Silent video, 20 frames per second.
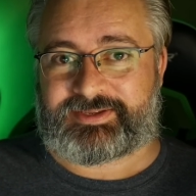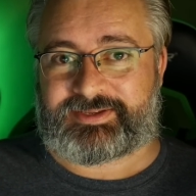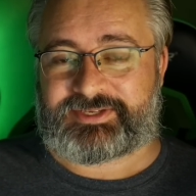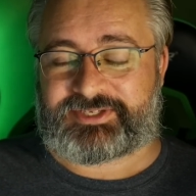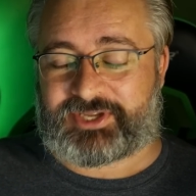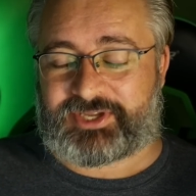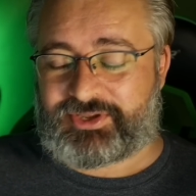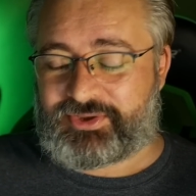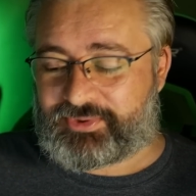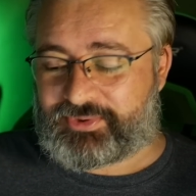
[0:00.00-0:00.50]

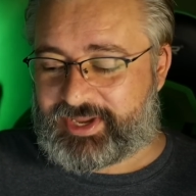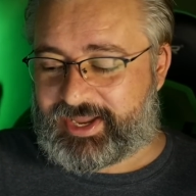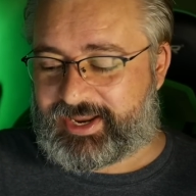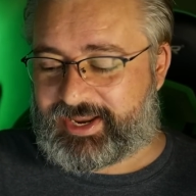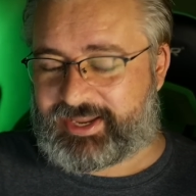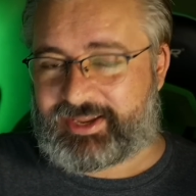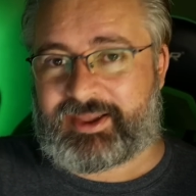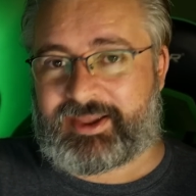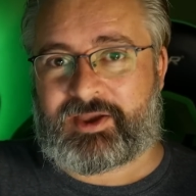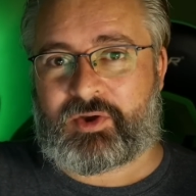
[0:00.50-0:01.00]
So you're
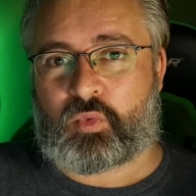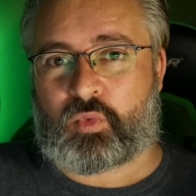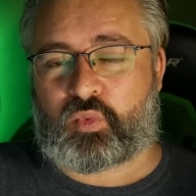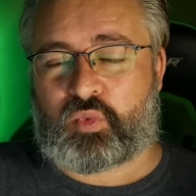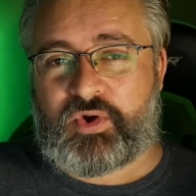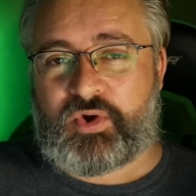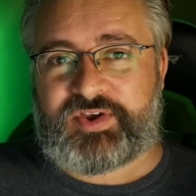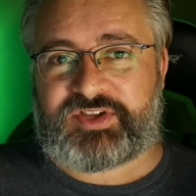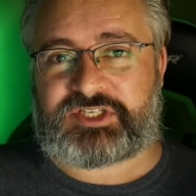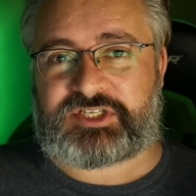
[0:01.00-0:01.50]
getting
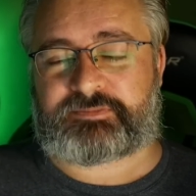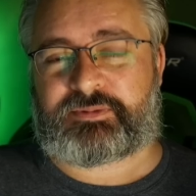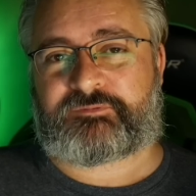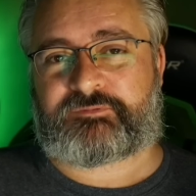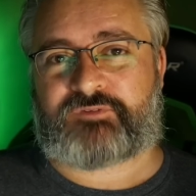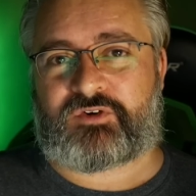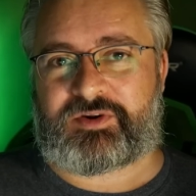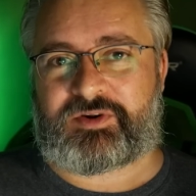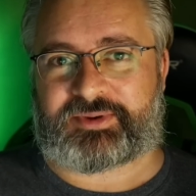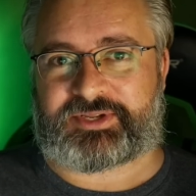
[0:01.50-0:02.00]
worse
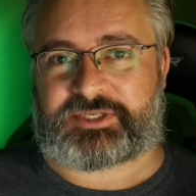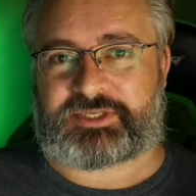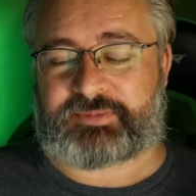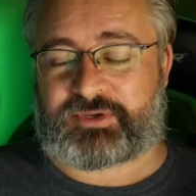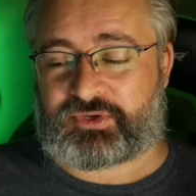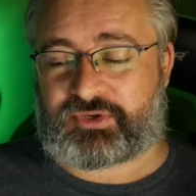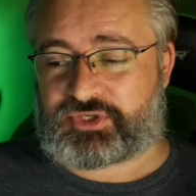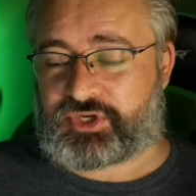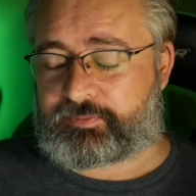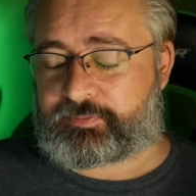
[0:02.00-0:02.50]
performance
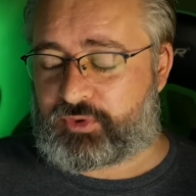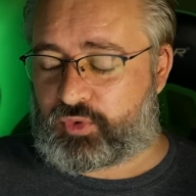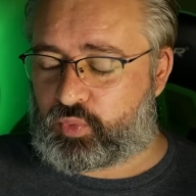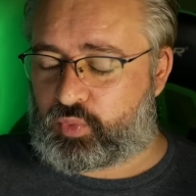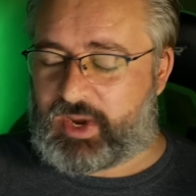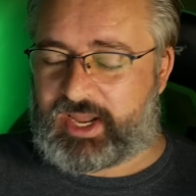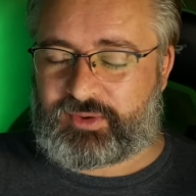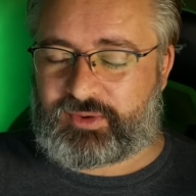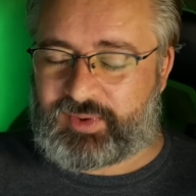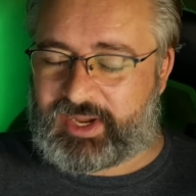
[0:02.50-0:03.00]
because you put
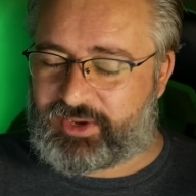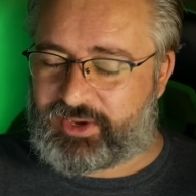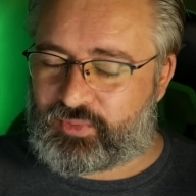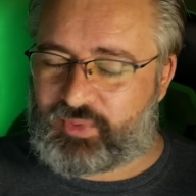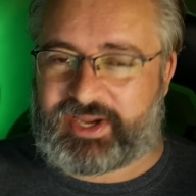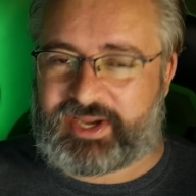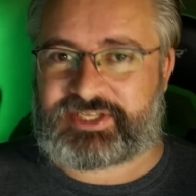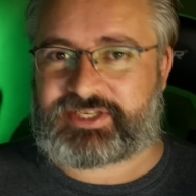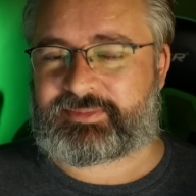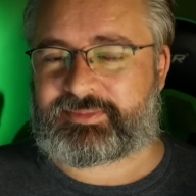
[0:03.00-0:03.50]
way, way,
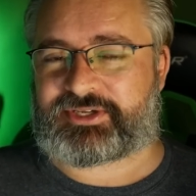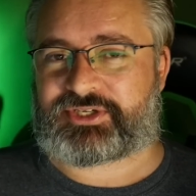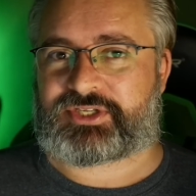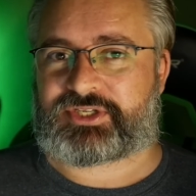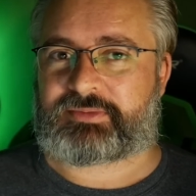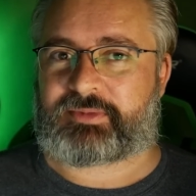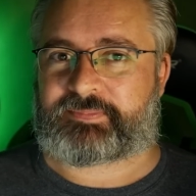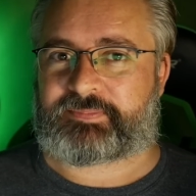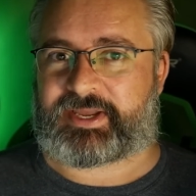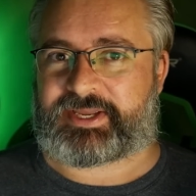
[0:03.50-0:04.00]
way too much
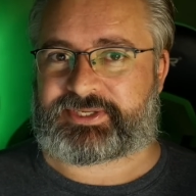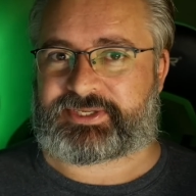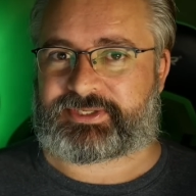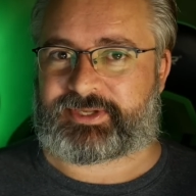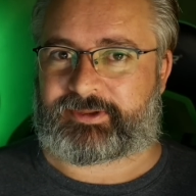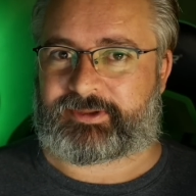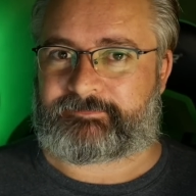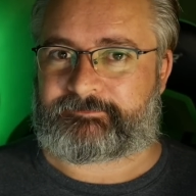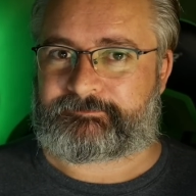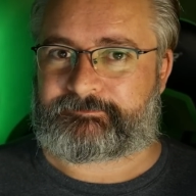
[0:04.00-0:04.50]
thermal paste
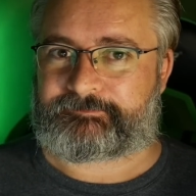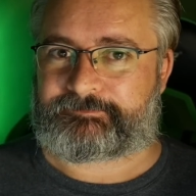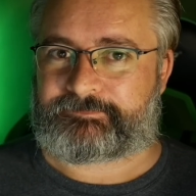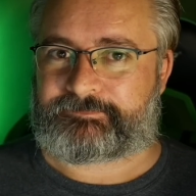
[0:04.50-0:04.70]
on.